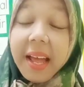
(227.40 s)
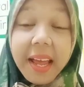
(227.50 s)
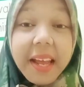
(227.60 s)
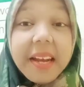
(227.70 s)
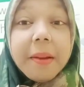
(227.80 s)

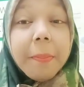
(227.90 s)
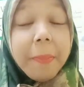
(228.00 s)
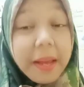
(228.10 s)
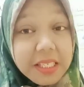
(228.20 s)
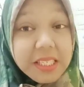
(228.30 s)
In the
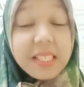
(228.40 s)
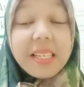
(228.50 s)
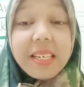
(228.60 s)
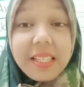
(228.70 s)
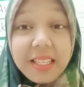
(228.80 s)
page
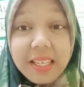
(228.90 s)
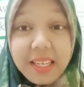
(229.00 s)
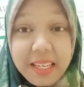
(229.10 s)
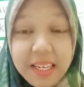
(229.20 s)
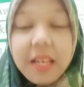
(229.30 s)

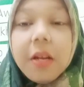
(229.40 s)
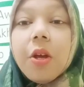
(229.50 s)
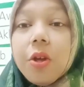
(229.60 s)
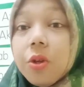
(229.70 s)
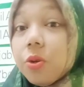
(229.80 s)
13,
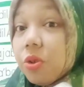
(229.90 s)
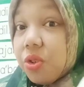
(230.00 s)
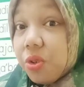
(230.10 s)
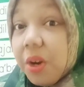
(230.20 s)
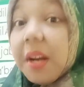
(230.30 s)
you
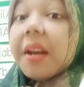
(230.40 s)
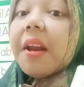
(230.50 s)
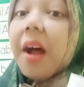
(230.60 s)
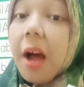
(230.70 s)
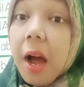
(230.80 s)
should
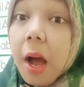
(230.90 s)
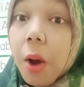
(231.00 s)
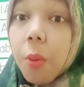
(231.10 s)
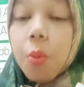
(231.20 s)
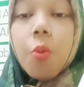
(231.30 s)

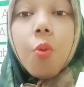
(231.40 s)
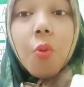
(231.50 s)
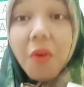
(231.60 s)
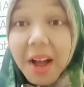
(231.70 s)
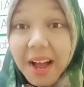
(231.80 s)
draw.
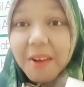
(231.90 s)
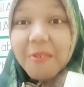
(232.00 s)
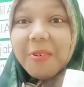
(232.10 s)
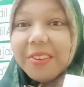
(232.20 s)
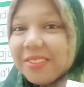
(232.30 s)

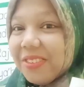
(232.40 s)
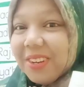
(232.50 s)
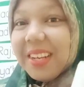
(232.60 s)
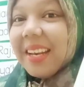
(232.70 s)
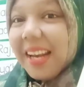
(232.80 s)
Wow, you
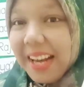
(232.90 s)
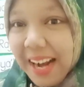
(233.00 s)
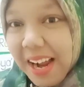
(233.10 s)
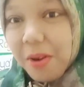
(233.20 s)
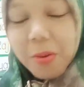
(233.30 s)
should
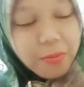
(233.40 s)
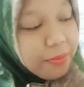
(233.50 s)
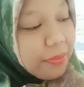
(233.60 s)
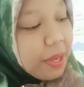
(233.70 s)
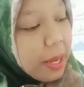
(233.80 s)
draw.
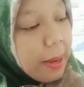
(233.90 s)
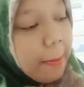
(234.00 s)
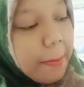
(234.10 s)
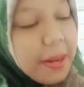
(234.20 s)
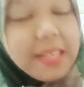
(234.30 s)

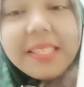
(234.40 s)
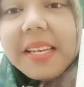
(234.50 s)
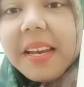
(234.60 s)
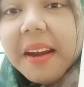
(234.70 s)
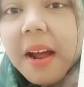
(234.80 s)

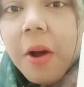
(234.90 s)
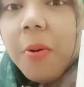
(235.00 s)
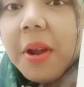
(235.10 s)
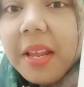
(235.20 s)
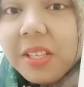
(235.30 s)
Please draw
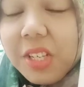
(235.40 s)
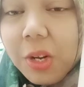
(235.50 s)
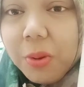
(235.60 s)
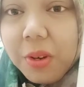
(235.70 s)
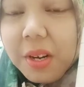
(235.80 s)

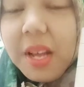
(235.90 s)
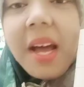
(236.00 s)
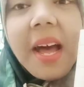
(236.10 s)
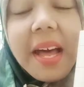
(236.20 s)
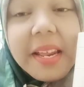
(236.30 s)
rijlun.
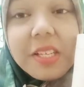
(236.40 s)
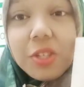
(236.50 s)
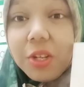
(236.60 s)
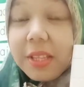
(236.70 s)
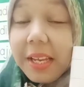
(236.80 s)

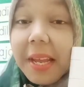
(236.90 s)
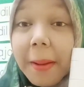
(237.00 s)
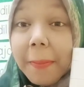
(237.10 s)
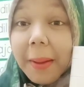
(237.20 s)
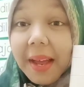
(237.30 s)
Rijlun tadi
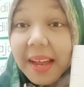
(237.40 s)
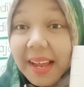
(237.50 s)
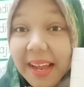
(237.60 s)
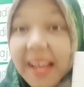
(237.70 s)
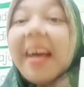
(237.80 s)
apa?
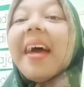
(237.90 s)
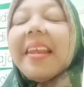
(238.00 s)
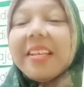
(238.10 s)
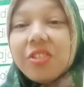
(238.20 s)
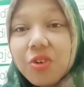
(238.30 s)

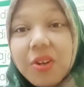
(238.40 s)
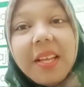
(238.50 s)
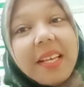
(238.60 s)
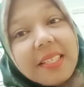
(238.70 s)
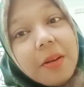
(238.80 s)
Rijlun
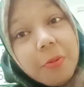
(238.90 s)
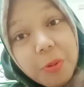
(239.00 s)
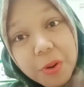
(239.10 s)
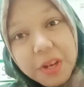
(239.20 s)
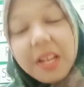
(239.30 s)
is a
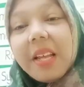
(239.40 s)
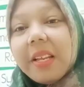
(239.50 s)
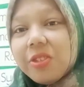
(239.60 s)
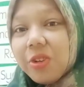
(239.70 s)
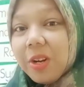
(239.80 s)
foot.
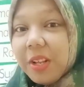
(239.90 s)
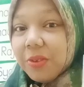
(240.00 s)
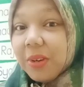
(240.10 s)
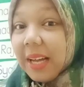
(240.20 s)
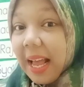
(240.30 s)
Rijlun
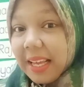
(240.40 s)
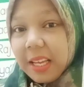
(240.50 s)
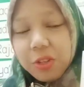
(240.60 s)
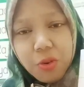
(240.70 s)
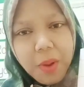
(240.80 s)

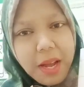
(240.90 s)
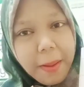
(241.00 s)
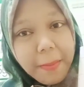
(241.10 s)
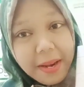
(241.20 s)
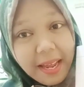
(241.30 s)
kaki. Coba
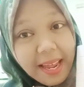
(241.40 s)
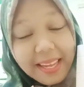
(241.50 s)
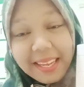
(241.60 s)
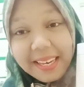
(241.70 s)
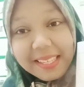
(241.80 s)
gambar
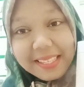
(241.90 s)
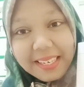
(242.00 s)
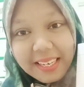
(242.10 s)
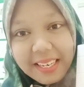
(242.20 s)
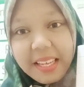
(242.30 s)
kaki di
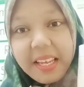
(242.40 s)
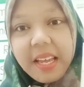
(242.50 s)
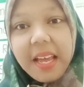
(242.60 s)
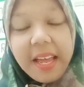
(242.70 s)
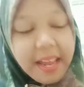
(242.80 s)
sini.
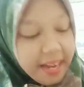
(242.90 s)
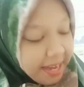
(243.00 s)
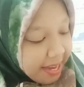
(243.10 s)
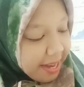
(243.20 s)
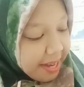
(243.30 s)
And
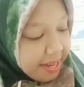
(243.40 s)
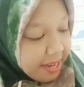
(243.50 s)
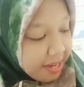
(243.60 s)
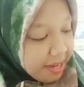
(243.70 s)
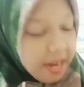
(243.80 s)

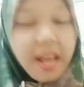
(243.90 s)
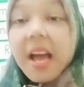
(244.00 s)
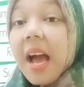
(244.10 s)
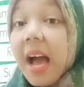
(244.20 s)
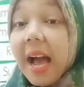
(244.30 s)
then,
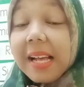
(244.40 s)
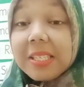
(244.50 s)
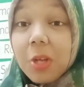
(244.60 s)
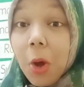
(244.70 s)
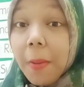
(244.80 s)

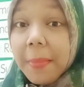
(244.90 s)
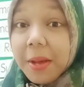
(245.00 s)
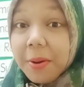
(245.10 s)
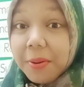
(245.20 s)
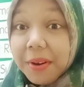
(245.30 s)

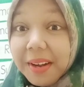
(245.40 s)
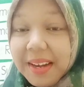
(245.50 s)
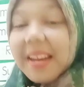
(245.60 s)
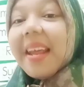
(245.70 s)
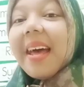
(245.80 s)

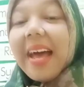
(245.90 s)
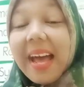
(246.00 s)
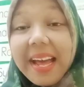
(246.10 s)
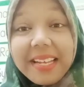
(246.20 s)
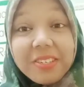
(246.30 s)
asabiun.
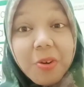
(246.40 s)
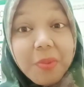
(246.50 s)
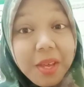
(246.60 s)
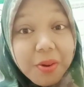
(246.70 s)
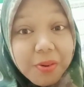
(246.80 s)

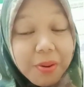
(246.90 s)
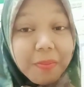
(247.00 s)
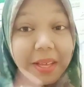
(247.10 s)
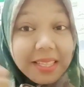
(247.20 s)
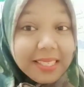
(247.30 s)
Asabiun
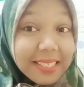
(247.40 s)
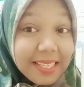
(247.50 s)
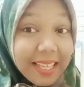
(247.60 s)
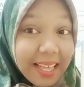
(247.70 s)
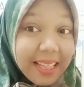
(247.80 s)
means
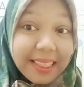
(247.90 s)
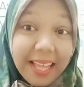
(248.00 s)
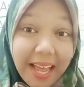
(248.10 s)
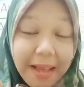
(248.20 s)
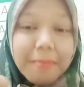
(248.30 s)

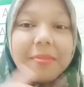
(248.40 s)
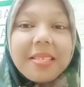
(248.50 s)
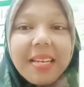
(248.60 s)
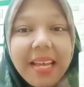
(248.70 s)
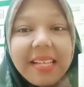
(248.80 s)

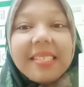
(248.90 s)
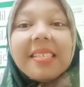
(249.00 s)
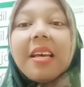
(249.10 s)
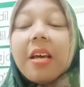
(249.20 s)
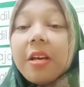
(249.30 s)
thumbs. Yes.
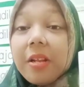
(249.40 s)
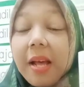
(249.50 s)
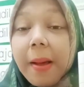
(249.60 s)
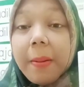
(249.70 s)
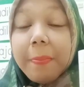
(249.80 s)

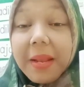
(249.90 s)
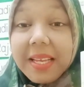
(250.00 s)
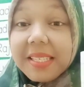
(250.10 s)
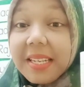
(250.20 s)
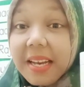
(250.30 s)

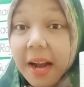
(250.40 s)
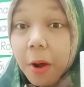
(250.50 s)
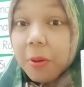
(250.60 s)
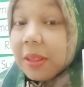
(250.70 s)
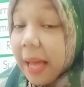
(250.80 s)
Please
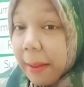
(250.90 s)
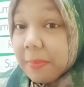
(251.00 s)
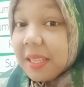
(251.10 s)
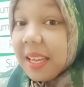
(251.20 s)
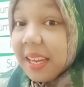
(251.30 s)
draw
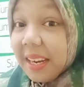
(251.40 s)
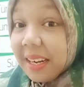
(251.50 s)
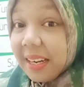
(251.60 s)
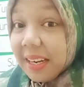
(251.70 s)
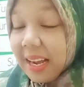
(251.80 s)
thumbs
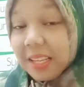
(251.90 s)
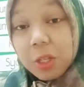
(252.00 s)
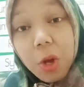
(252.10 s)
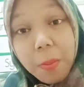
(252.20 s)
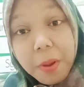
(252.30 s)
here.
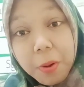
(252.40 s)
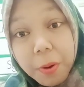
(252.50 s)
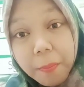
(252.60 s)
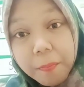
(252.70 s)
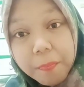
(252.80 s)

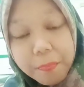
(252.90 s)
Asabiun.